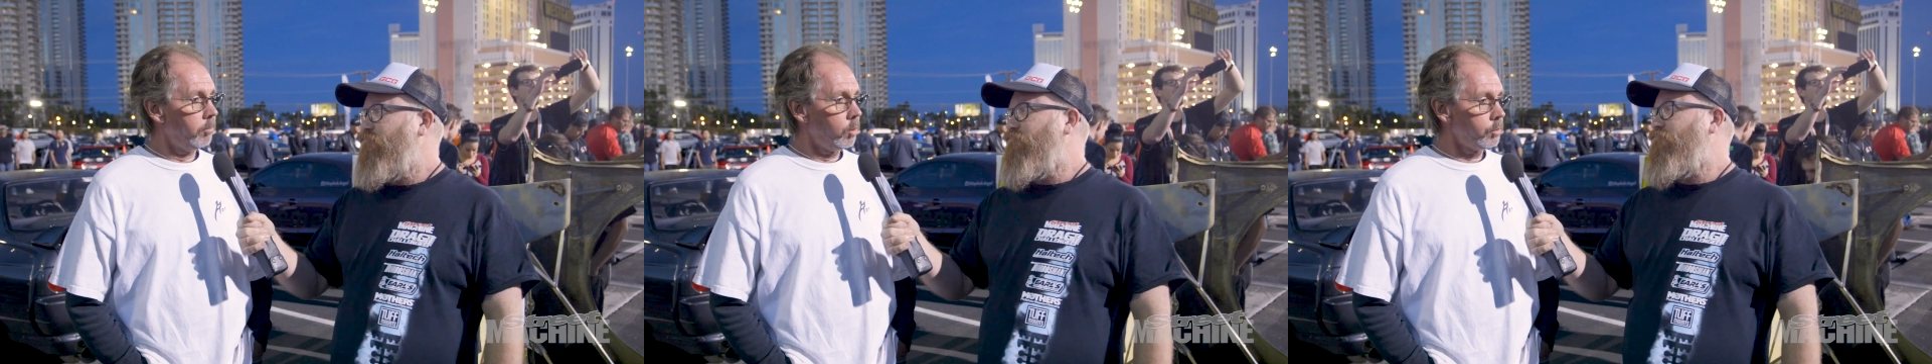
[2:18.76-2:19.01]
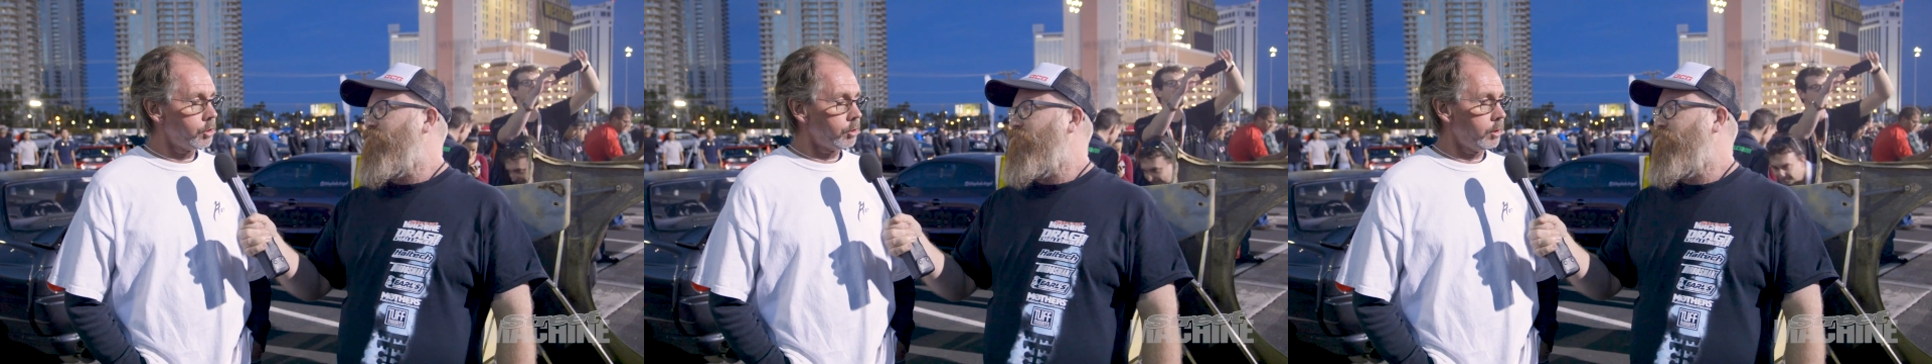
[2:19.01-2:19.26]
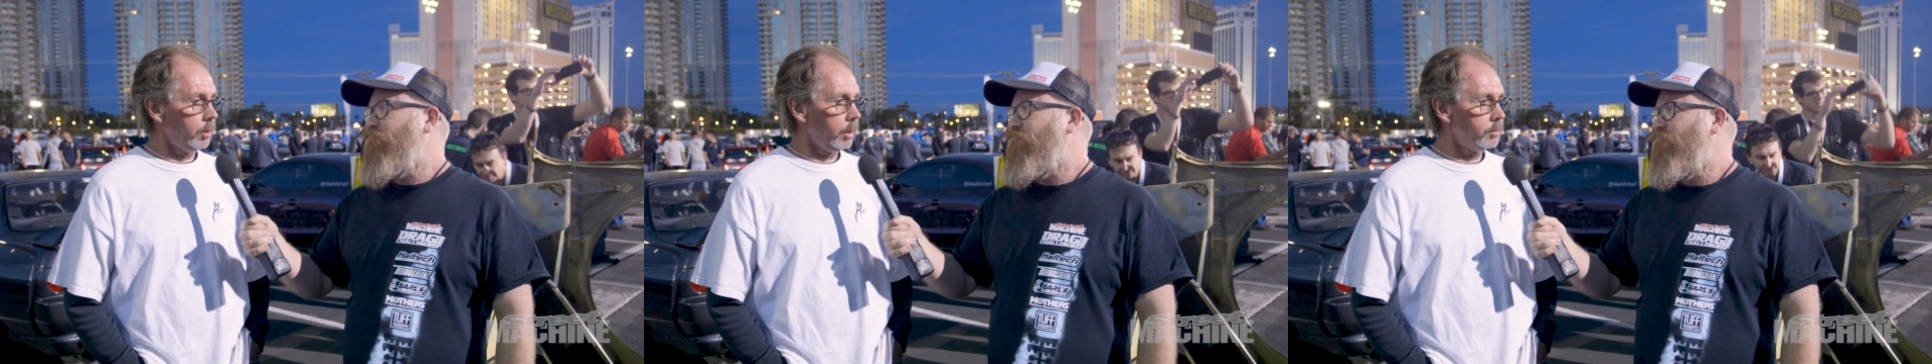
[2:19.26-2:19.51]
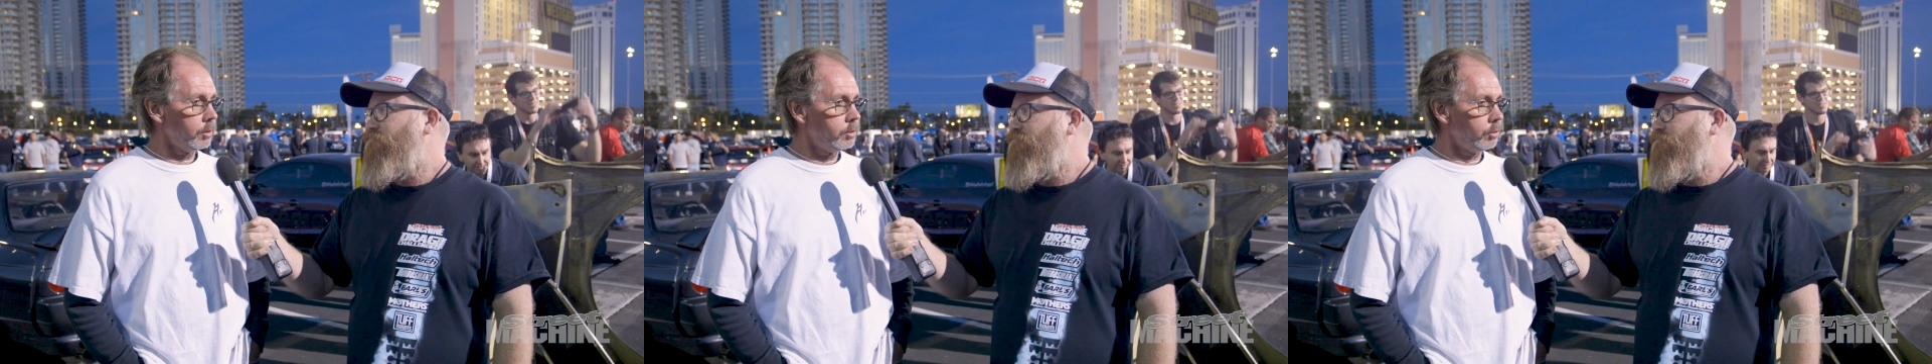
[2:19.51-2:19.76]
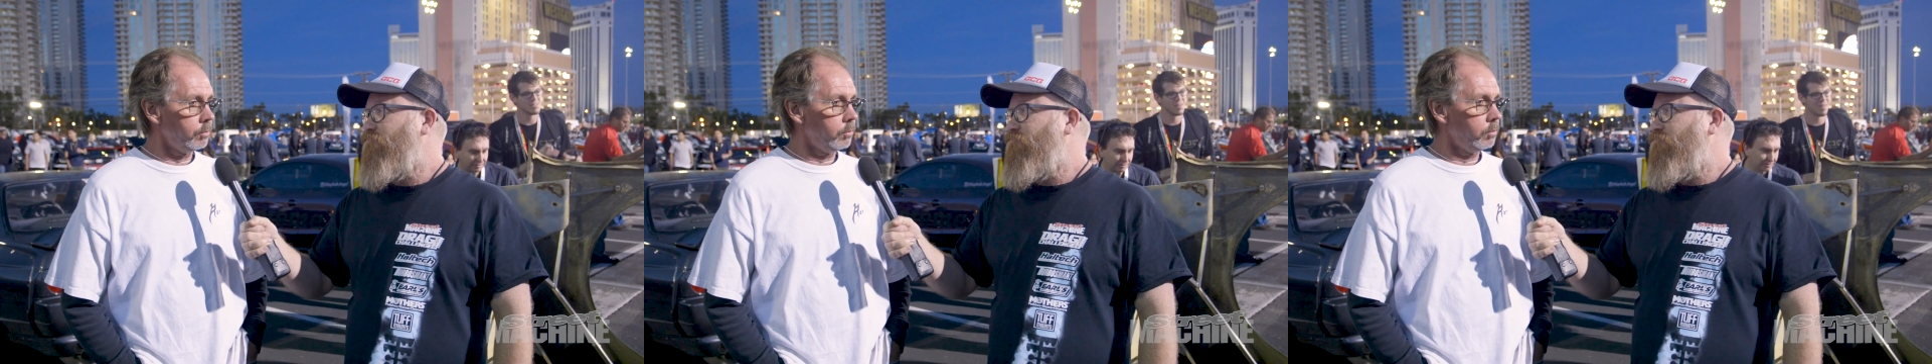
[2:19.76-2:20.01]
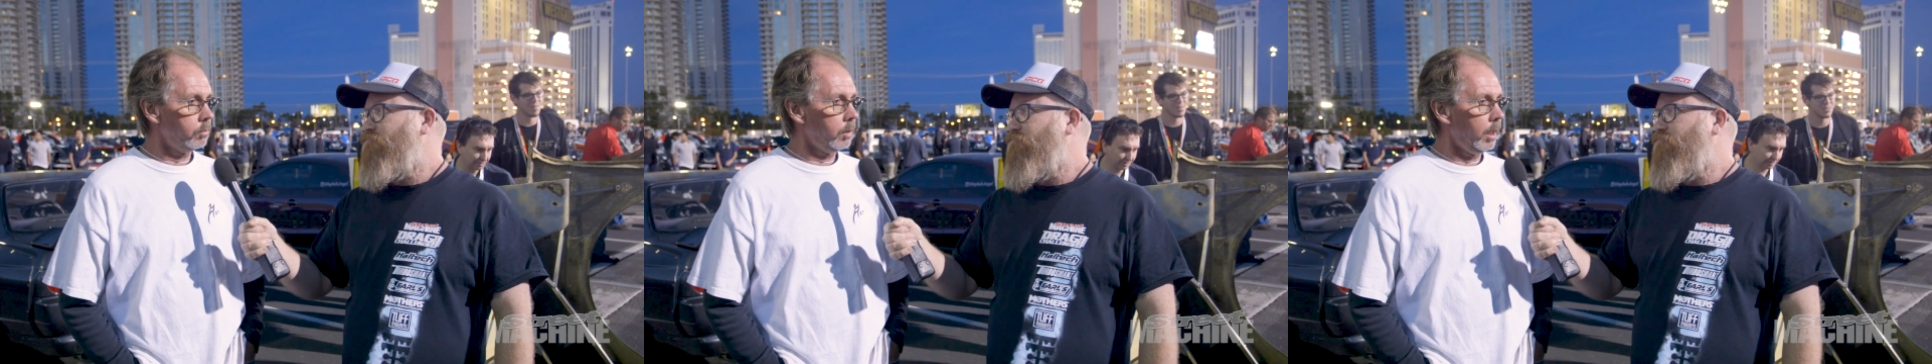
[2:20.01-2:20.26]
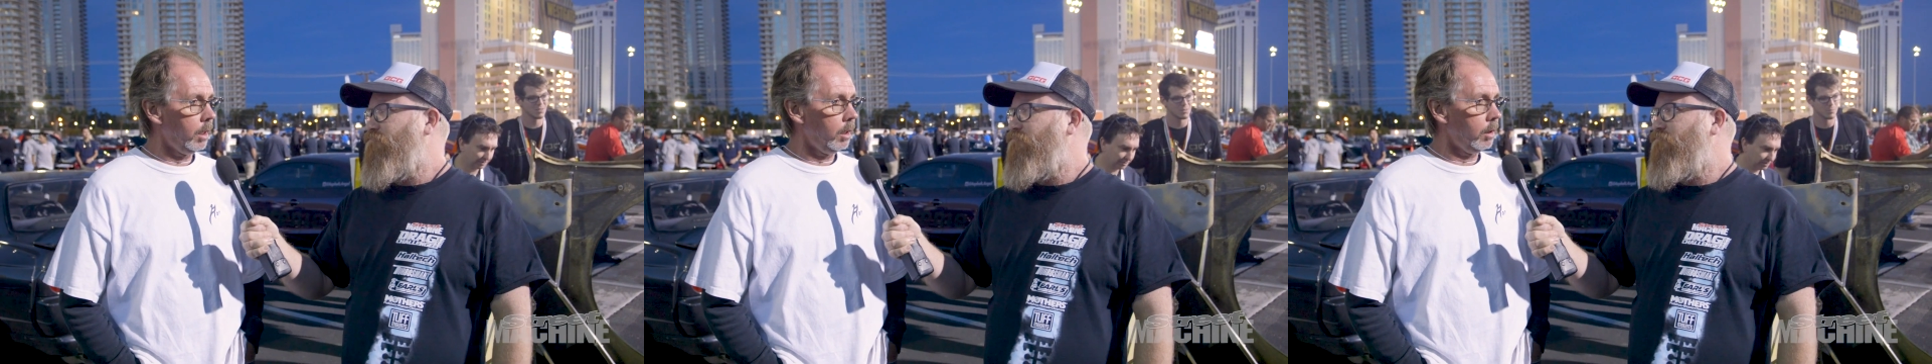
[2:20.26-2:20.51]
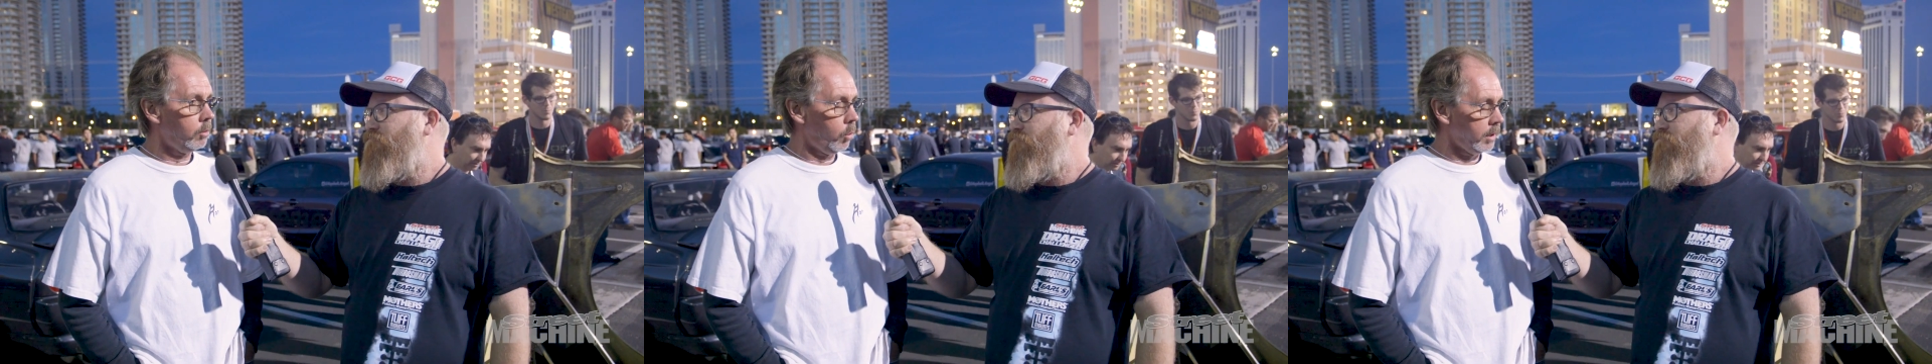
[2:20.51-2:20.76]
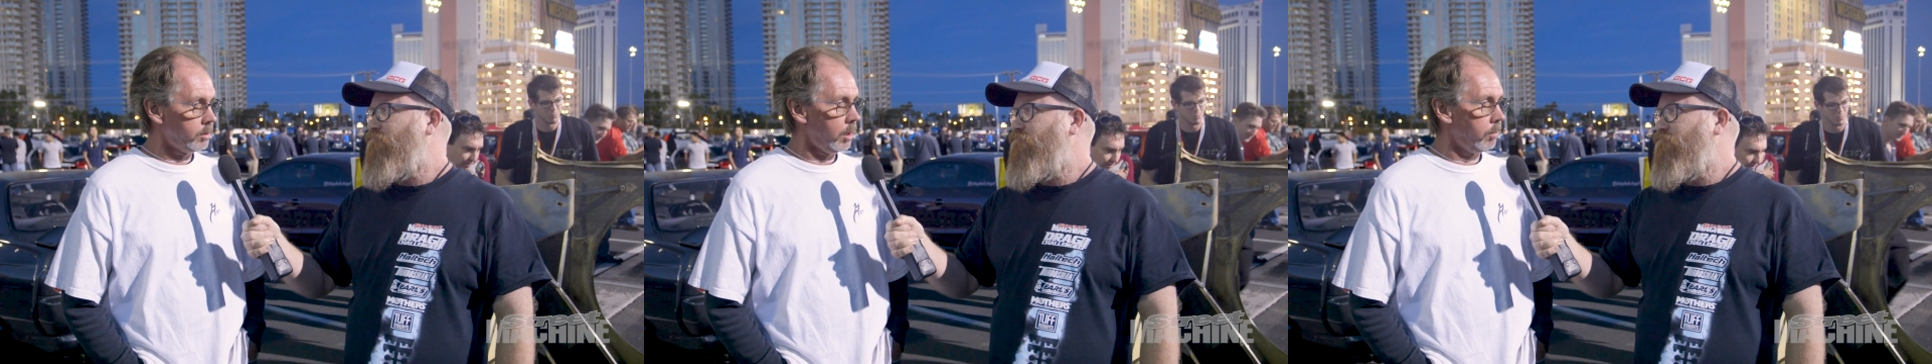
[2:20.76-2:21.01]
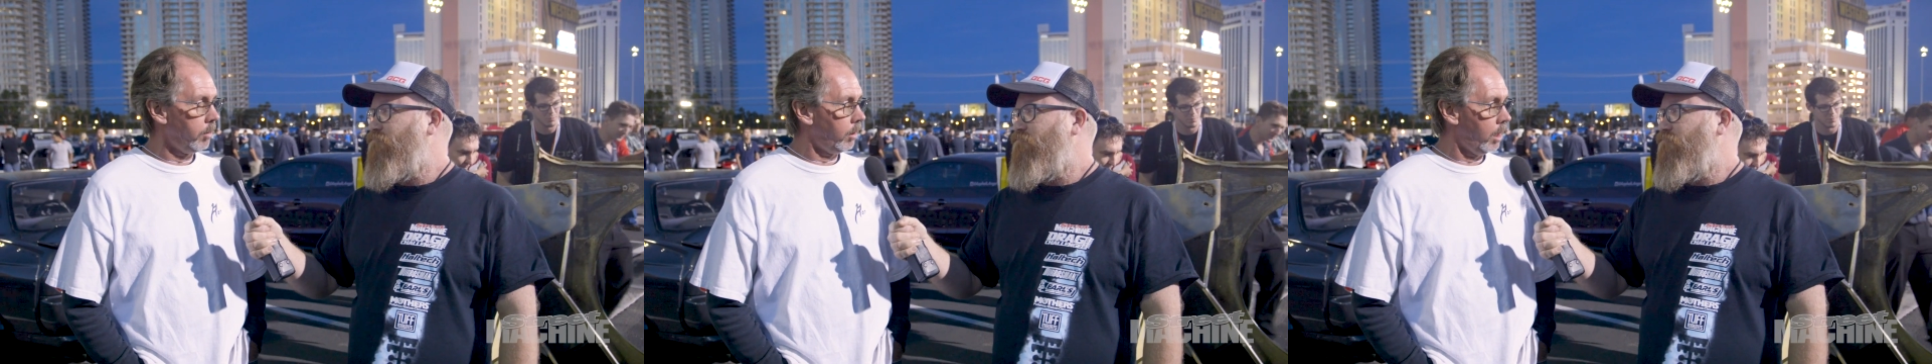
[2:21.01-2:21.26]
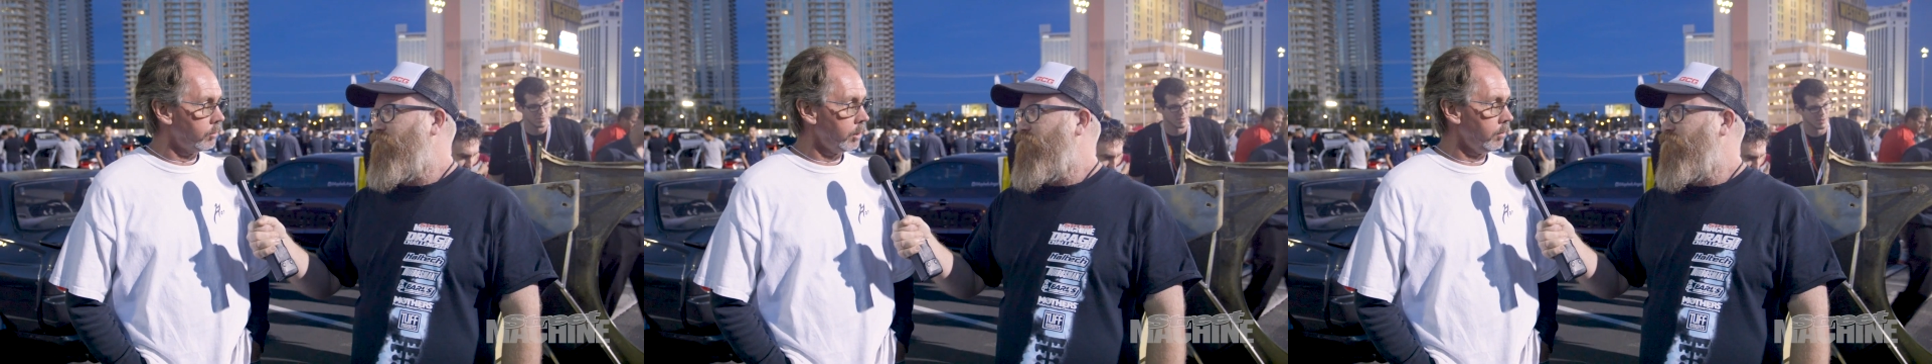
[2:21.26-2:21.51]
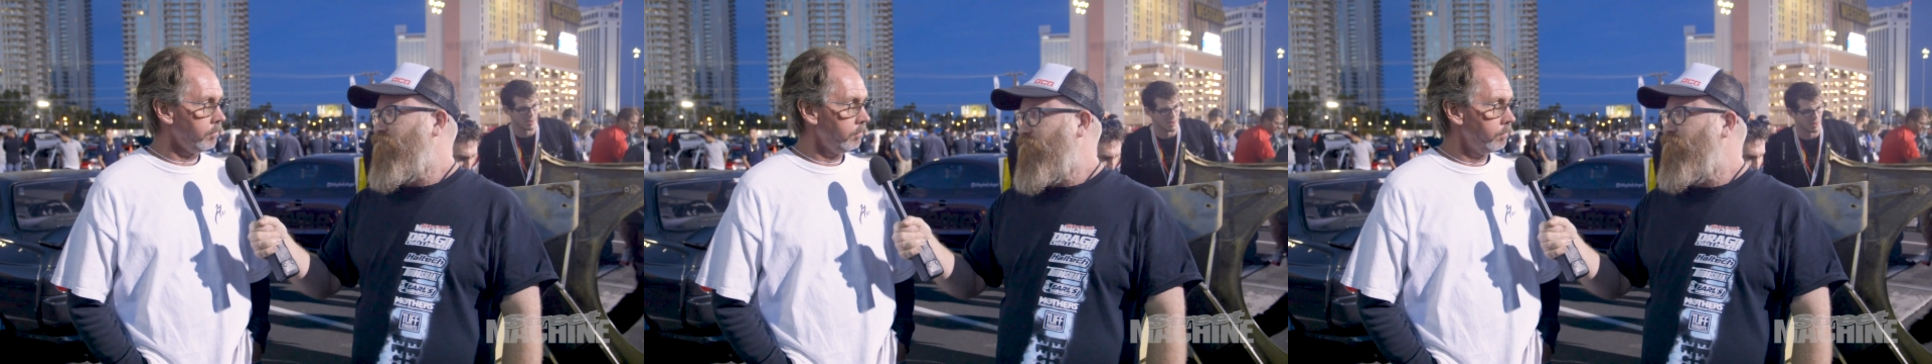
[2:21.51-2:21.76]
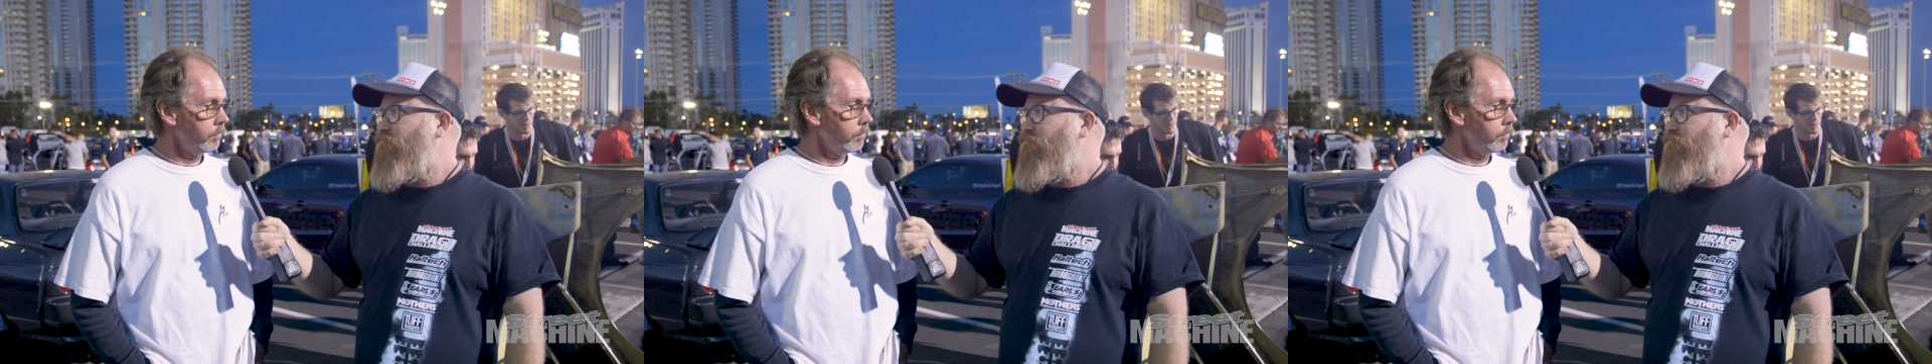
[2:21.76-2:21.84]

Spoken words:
motors are connected to a QuickTime bell housing.